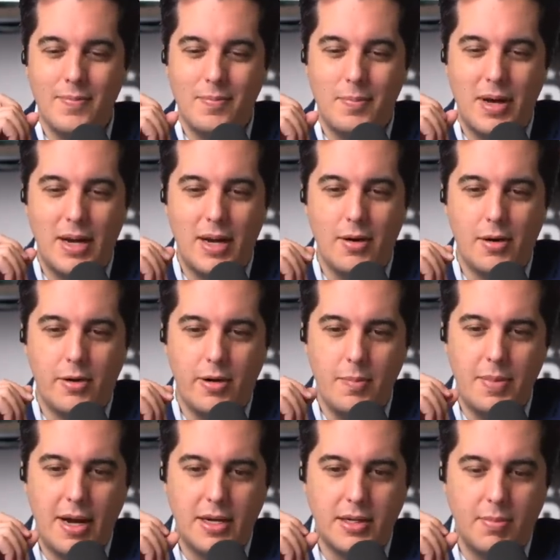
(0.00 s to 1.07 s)
But, you know, going
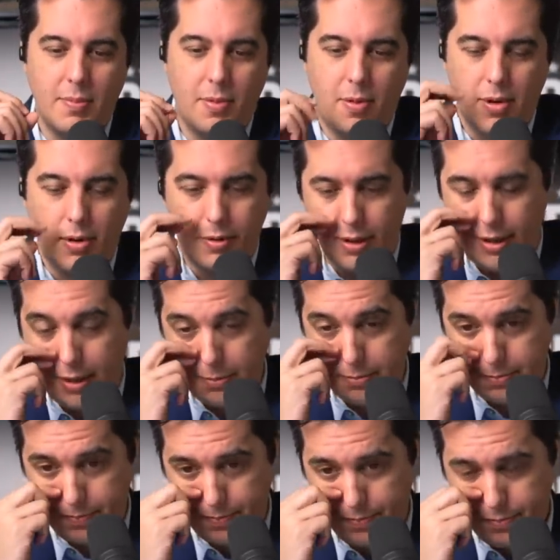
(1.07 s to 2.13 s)
back to Memorial Day,
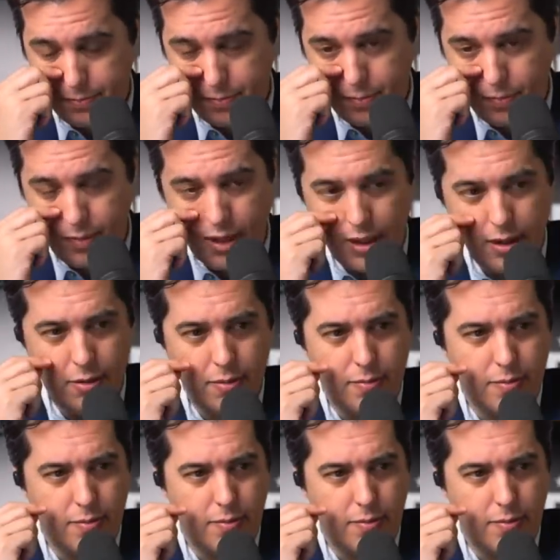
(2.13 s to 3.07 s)
you know,